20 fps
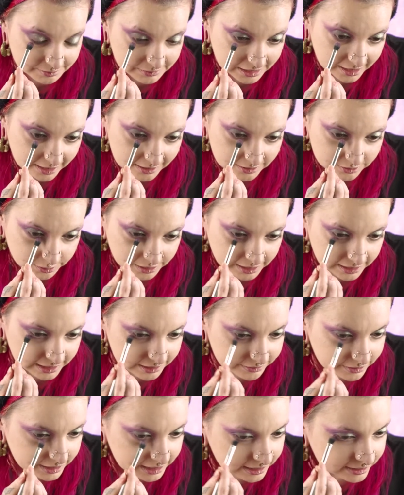Because we
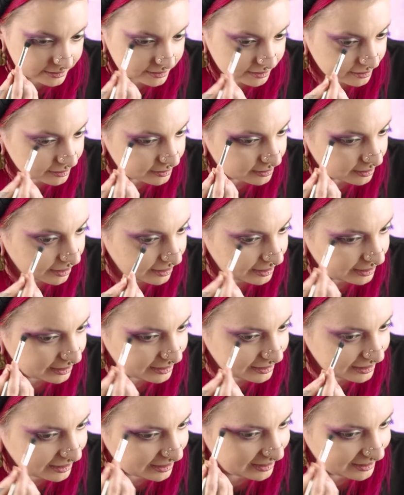live in a
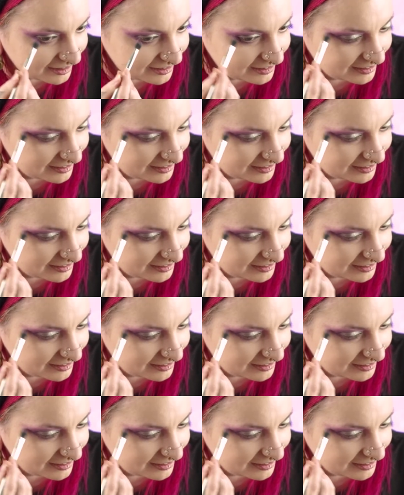society.